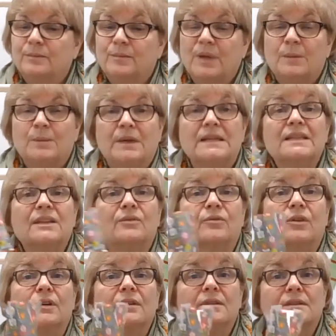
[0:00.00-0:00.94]
be a bit
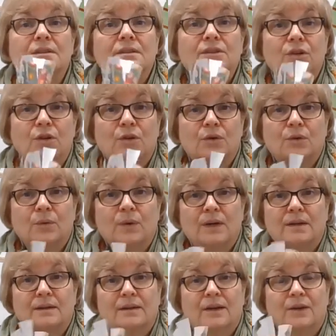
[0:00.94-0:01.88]
different to
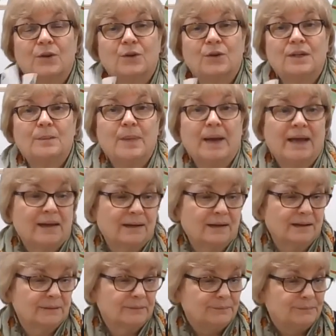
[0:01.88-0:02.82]
a goodie
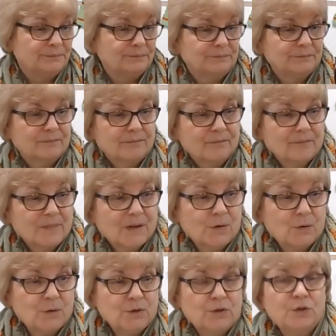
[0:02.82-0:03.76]
bag.
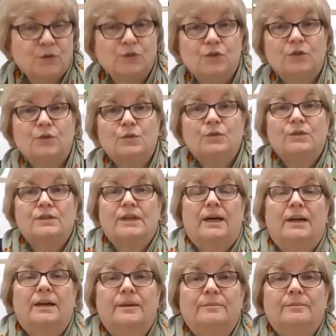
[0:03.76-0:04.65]
Or you could use